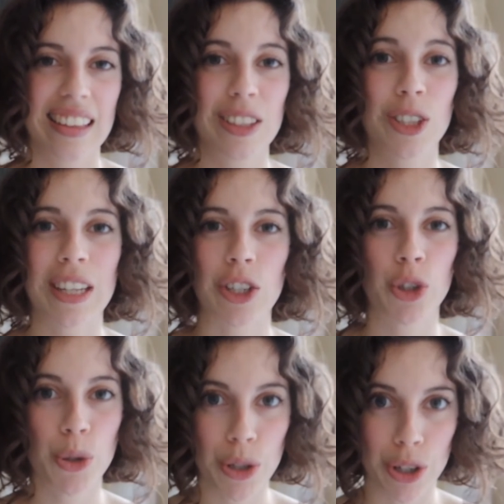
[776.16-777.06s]
to stay
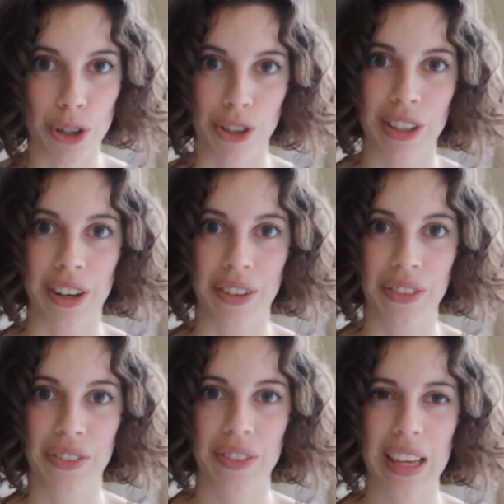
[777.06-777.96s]
true to
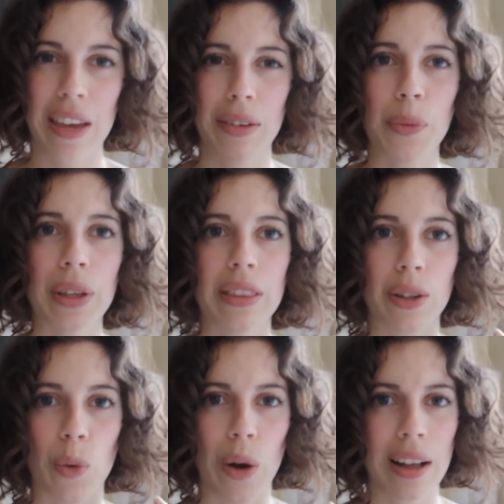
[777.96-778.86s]
yourself, even when
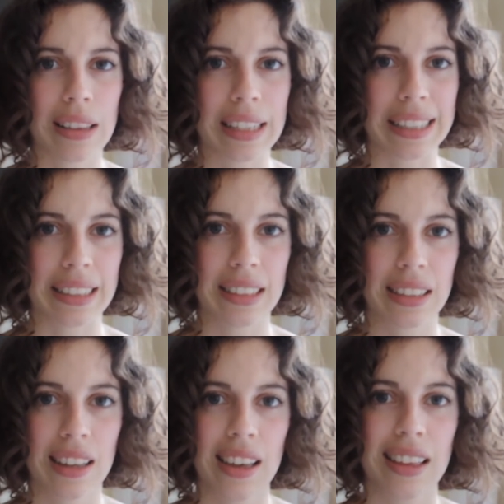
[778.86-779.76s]
the
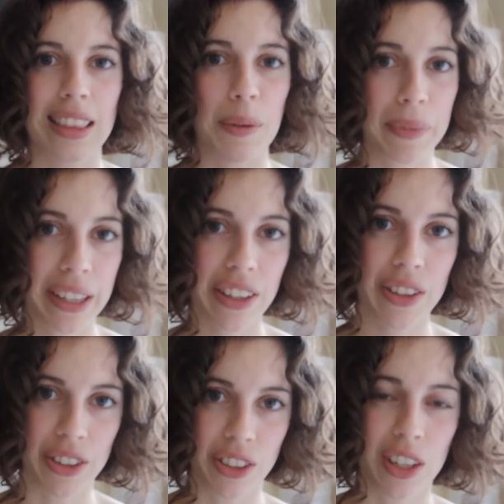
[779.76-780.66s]
qualities that make
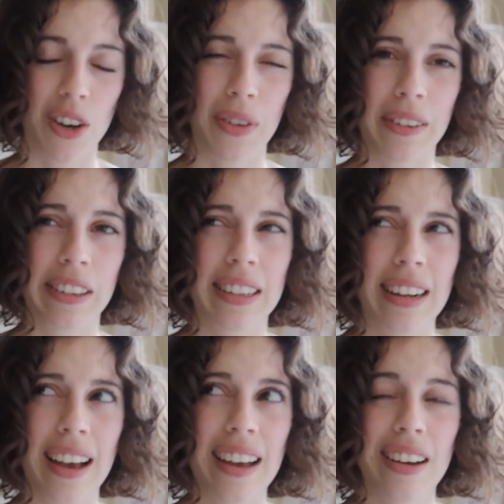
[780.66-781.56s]
you yourself are
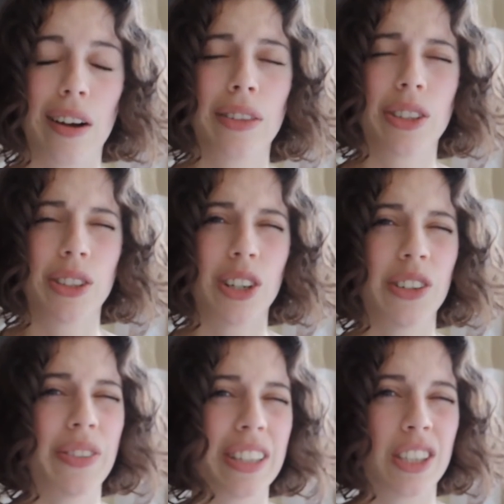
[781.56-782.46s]
not on the
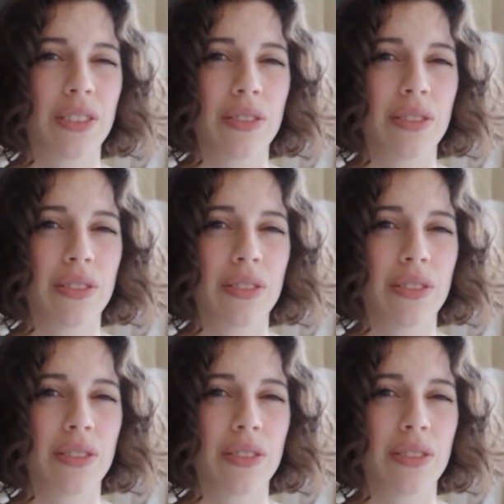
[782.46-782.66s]
surface